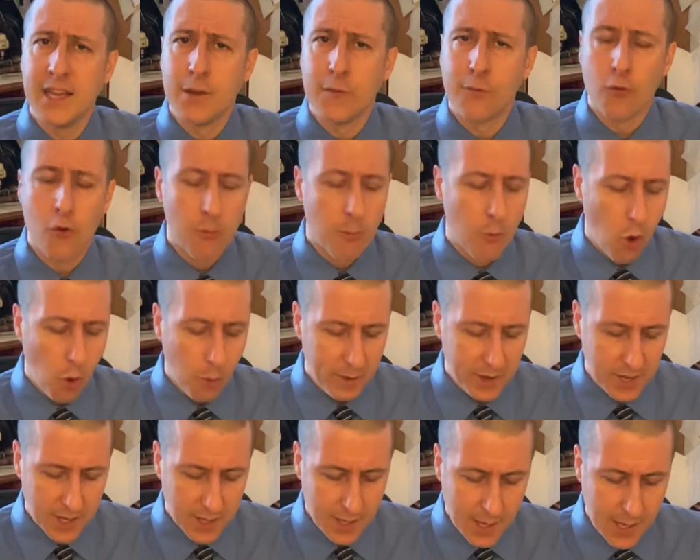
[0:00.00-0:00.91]
for a
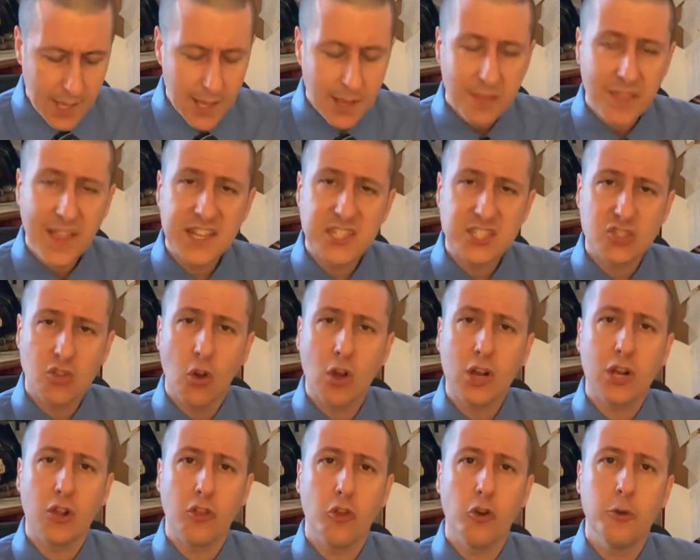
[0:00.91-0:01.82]
moment. Let's
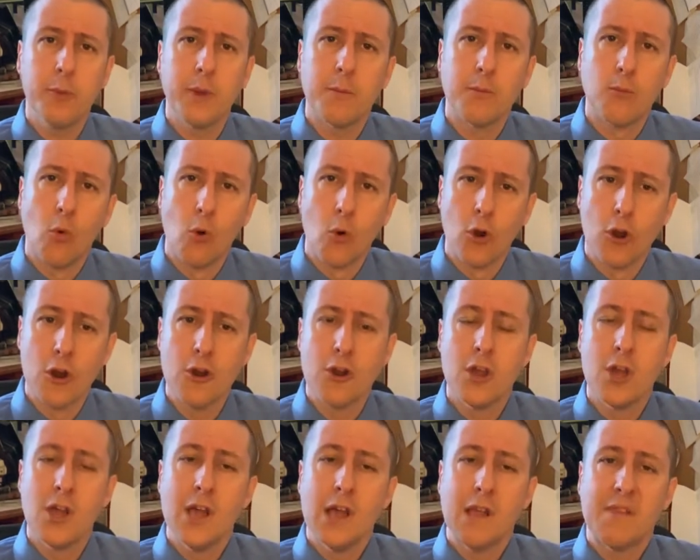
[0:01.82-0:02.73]
talk a little bit more.
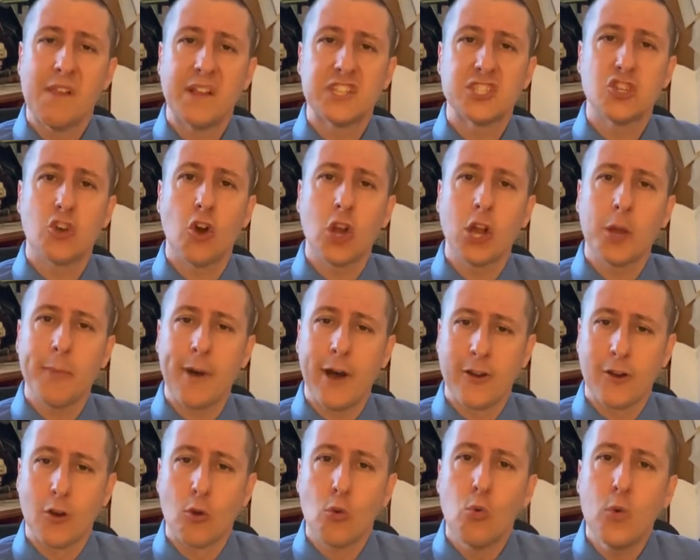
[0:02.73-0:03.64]
Let's talk about
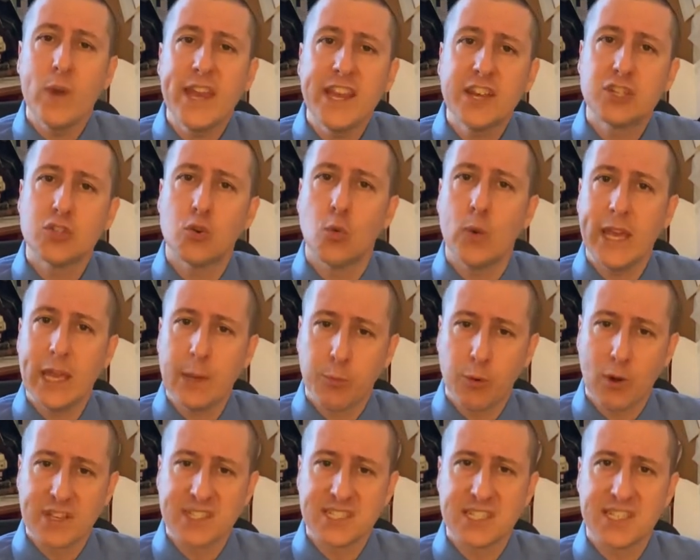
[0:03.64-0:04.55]
our week-to-week
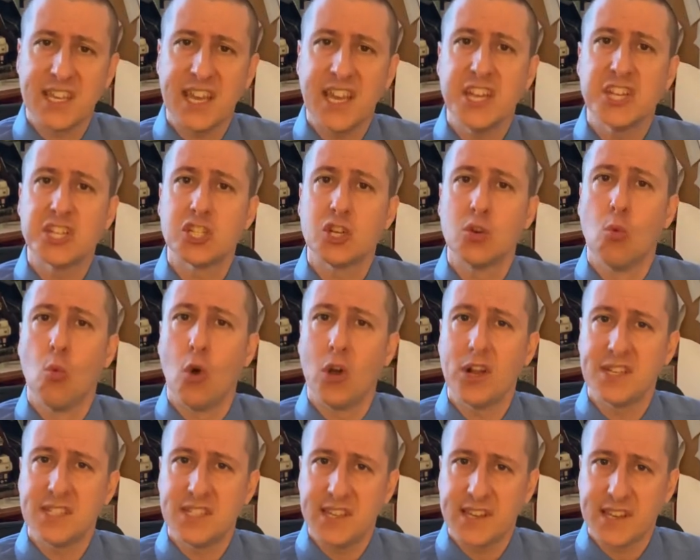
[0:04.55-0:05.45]
presentation,
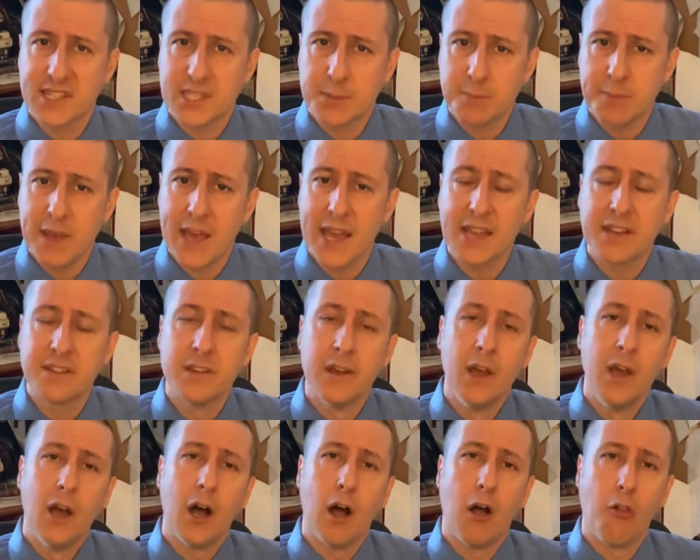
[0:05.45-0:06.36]
what to expect,
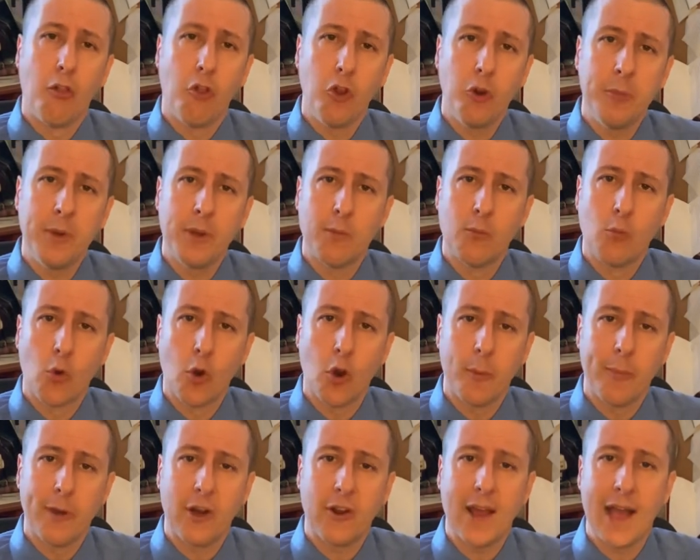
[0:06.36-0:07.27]
a little bit more
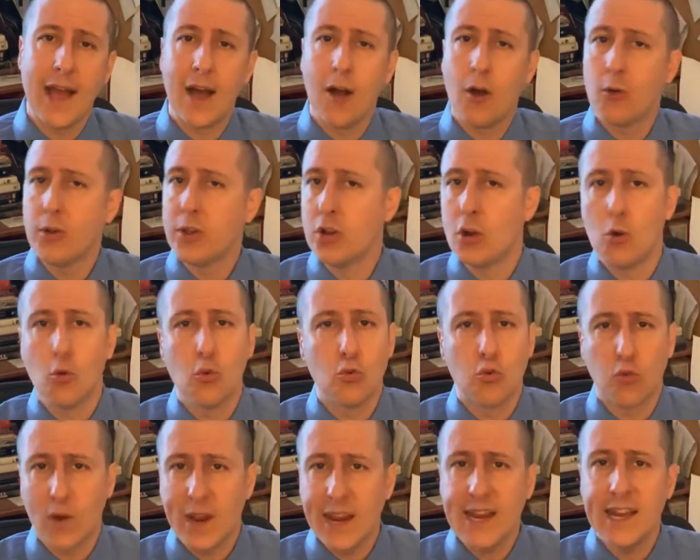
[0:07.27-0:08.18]
about how,
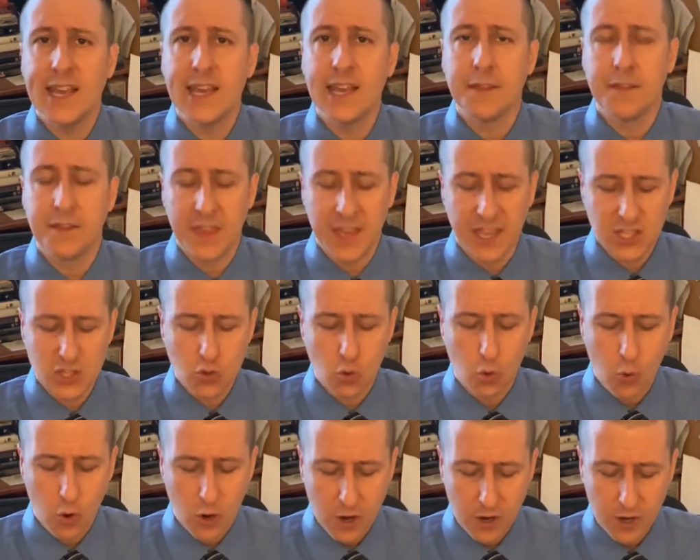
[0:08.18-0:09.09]
grading and things will
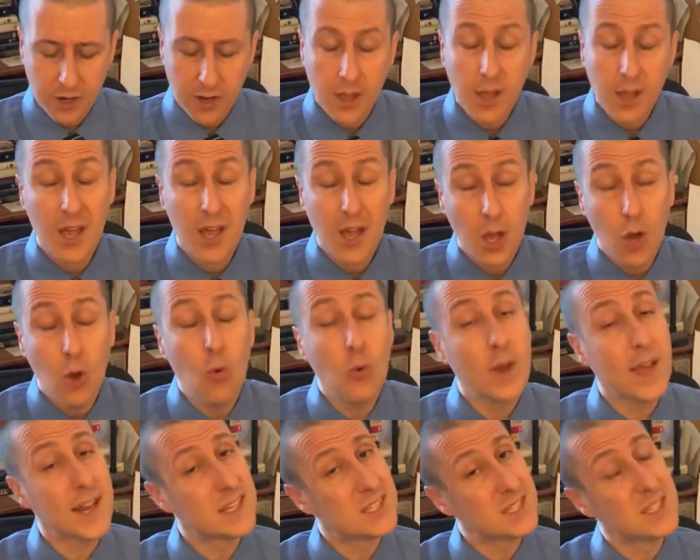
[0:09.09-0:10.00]
work. We'll
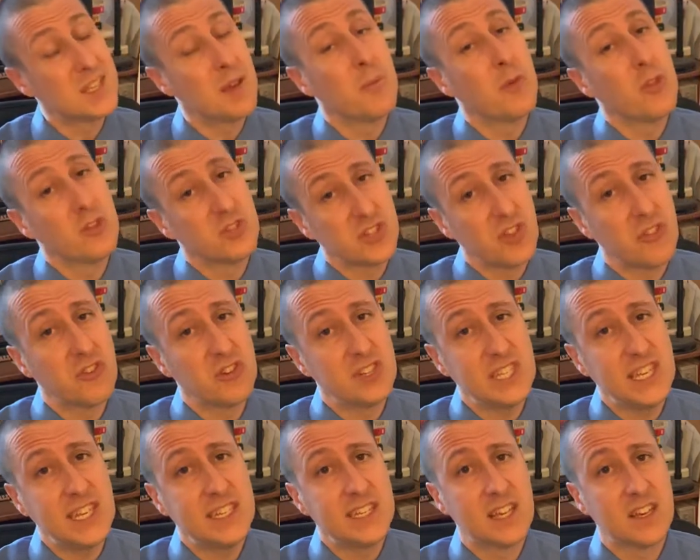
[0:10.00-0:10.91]
get some of those other
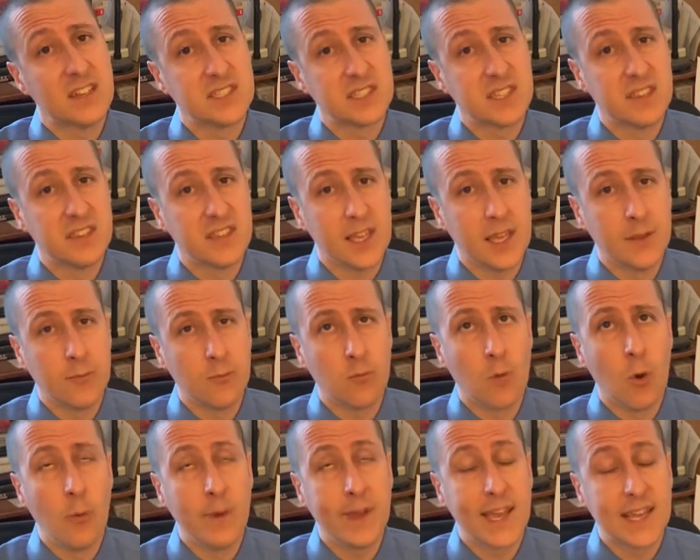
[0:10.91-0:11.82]
details
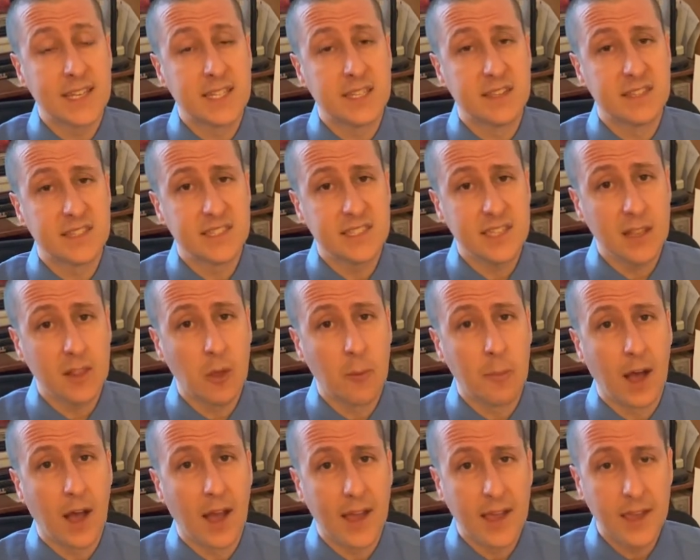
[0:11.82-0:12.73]
when we get to the
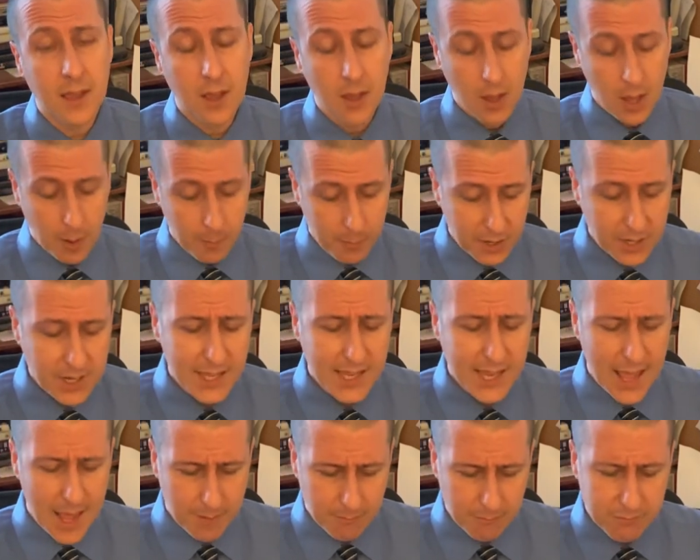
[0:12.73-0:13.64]
syllabi. But
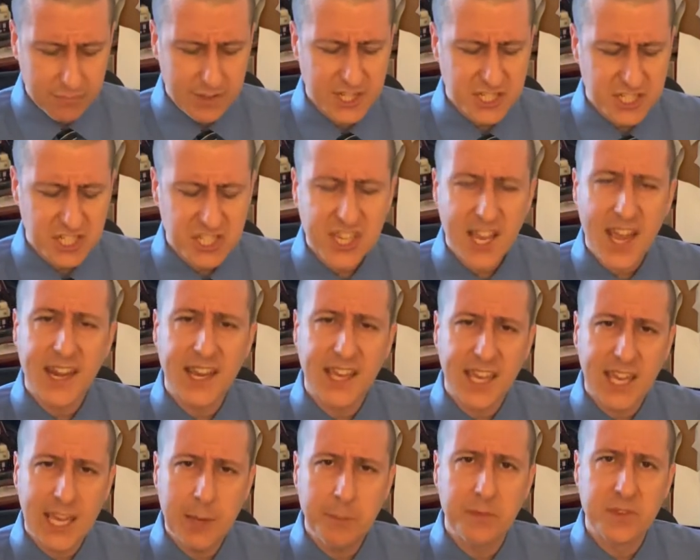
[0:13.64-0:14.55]
again, let's just kind of
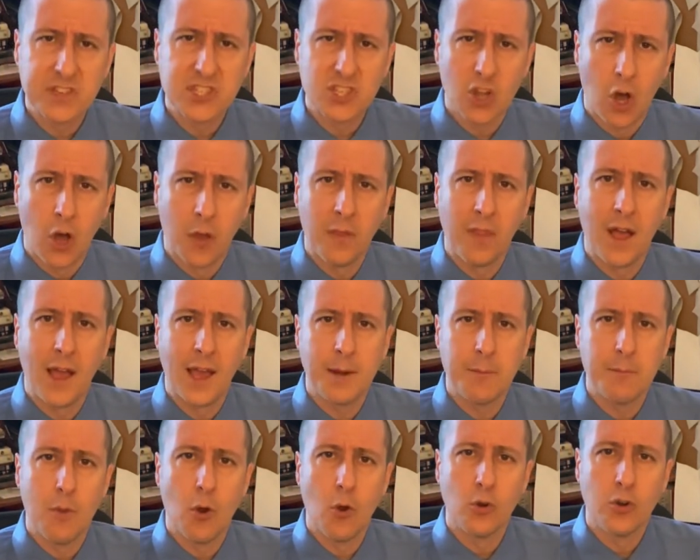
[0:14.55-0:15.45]
keep this online
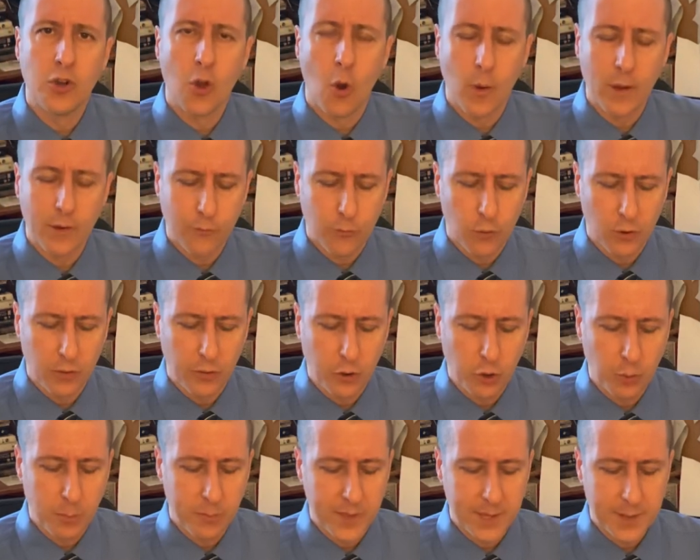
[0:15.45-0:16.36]
mode going for a
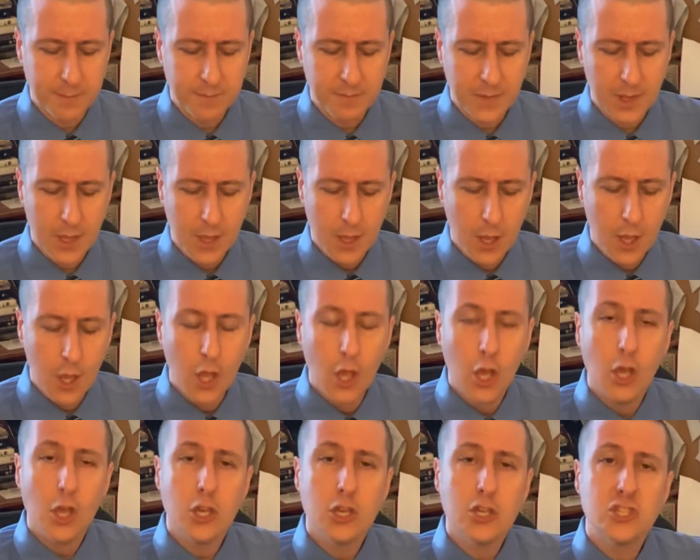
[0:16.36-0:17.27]
little bit.
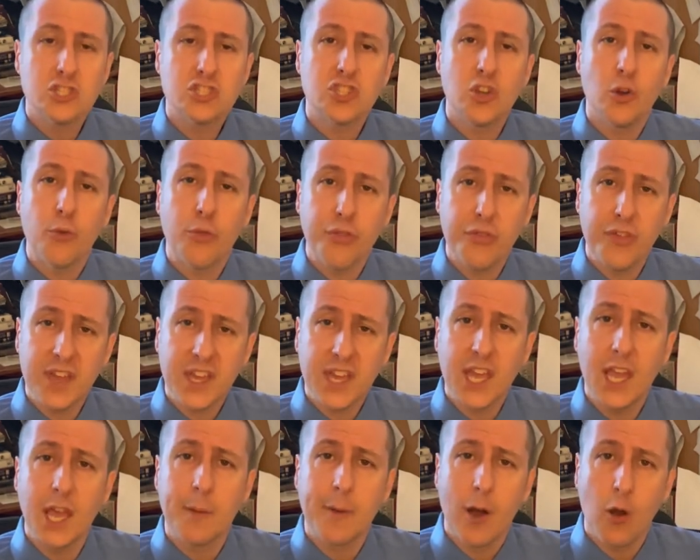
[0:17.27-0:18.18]
So
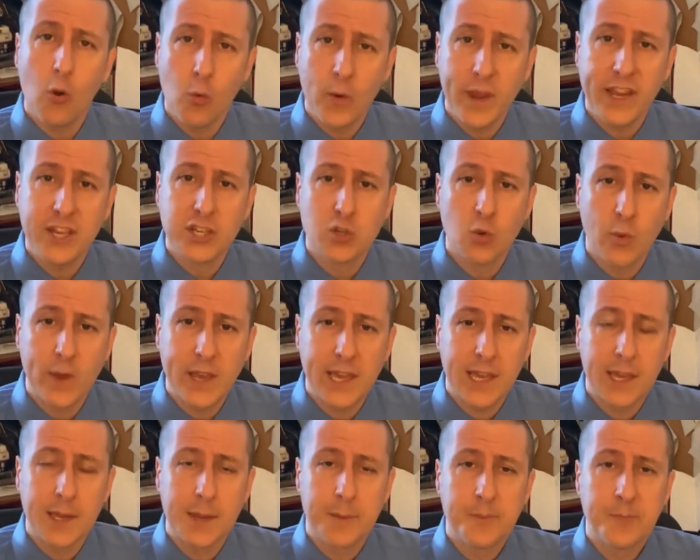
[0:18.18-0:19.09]
thinking about week to
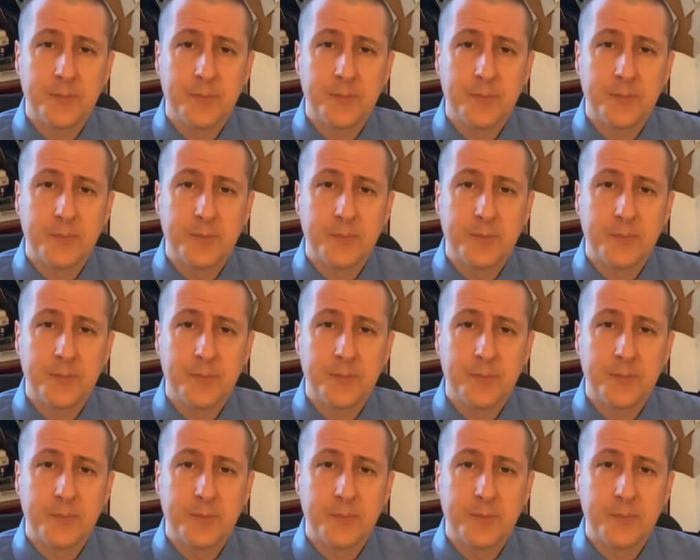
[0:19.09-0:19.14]
week.